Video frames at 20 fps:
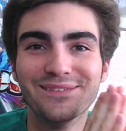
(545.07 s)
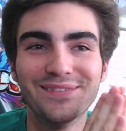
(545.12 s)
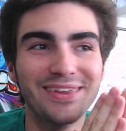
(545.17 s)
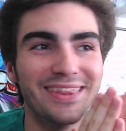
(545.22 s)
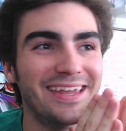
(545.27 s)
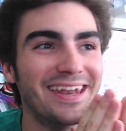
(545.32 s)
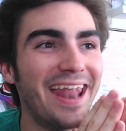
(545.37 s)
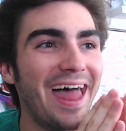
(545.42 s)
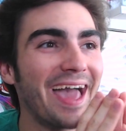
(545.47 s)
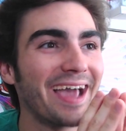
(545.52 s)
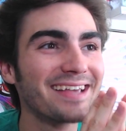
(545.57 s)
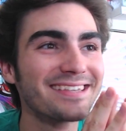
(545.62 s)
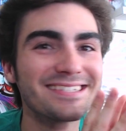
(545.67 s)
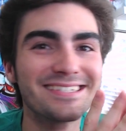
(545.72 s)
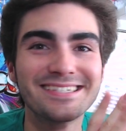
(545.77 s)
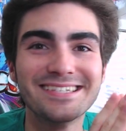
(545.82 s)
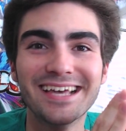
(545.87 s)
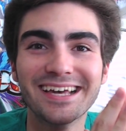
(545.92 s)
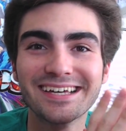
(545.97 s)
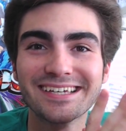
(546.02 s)
for the
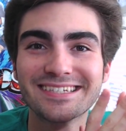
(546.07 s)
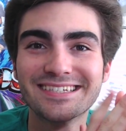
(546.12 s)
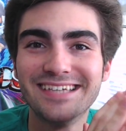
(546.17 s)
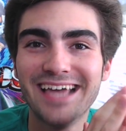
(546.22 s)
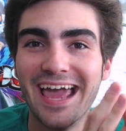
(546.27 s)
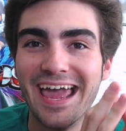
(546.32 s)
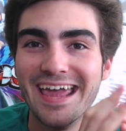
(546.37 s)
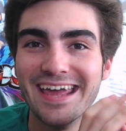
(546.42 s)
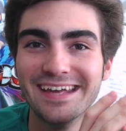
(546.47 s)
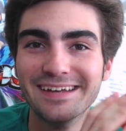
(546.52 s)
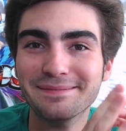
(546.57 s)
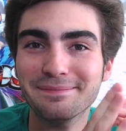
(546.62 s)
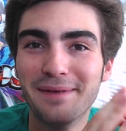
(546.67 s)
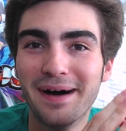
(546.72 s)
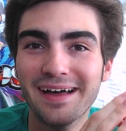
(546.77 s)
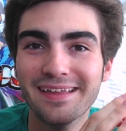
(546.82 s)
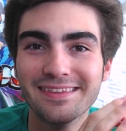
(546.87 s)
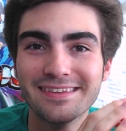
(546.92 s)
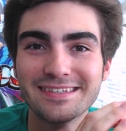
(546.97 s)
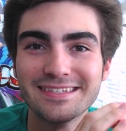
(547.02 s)
next six to eight
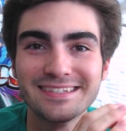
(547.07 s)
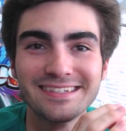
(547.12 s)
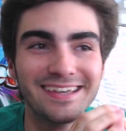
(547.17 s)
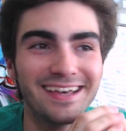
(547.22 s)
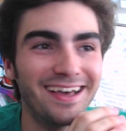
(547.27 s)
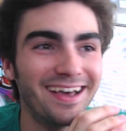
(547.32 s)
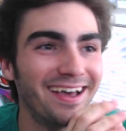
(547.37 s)
months.